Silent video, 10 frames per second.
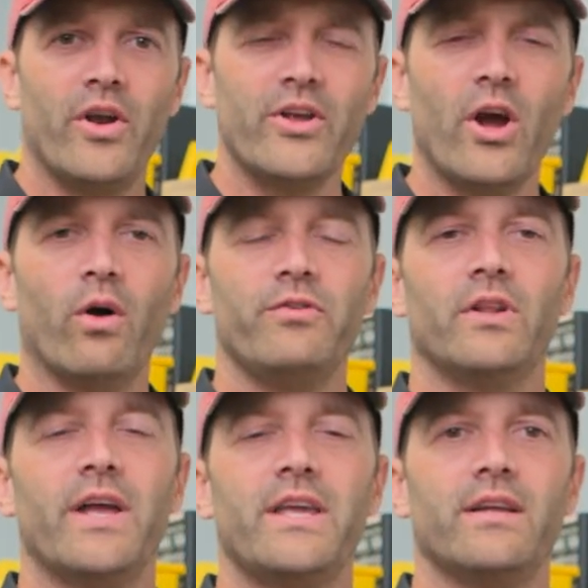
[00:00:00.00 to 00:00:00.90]
there you go. If you
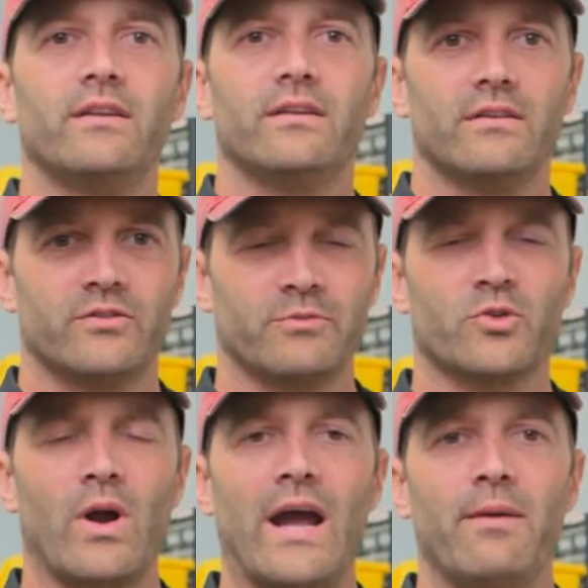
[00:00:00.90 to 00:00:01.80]
like it,
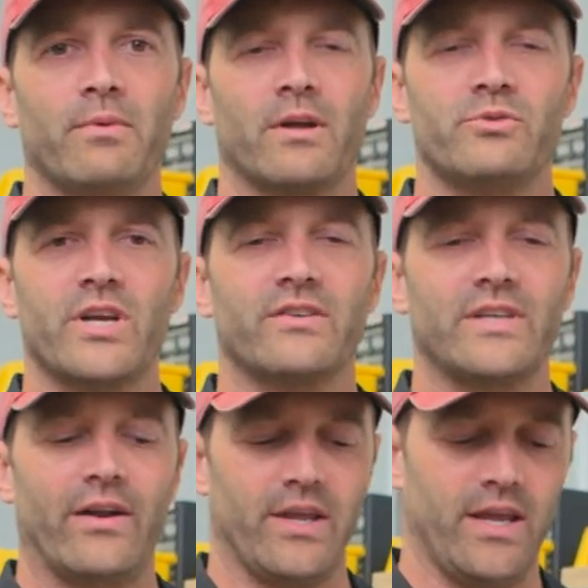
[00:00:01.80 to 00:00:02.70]
subscribe, come check us
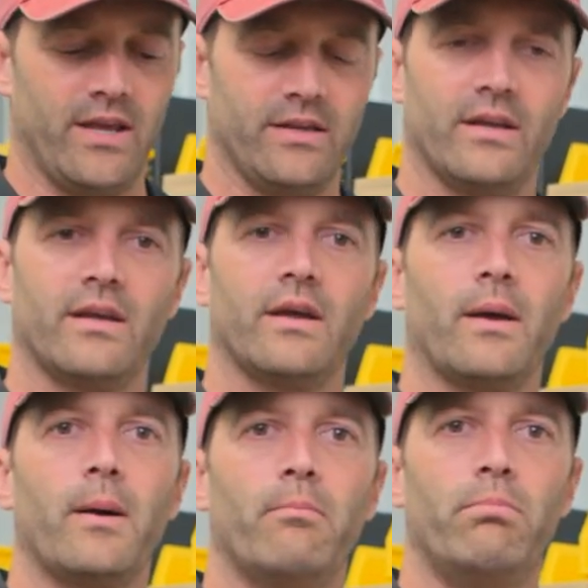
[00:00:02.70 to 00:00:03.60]
out again.
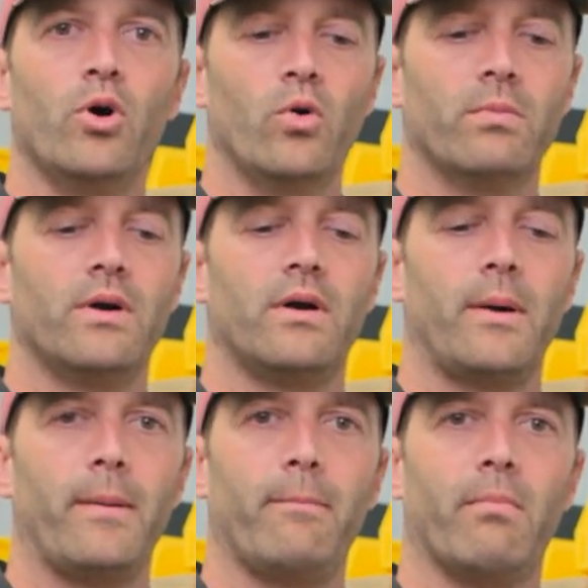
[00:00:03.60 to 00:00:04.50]
Boom,
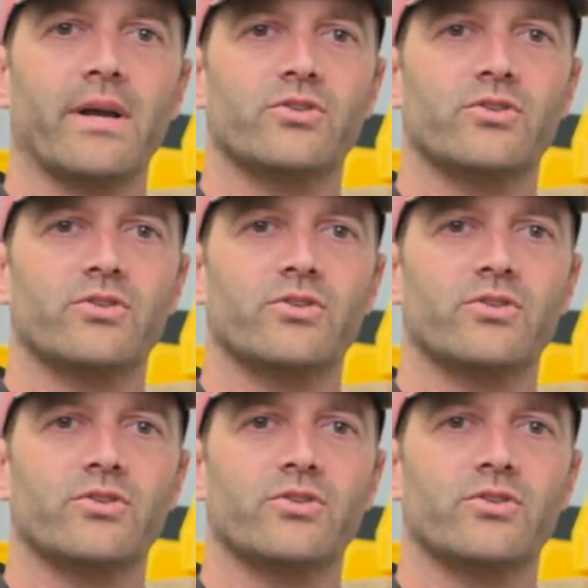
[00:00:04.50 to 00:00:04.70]
mic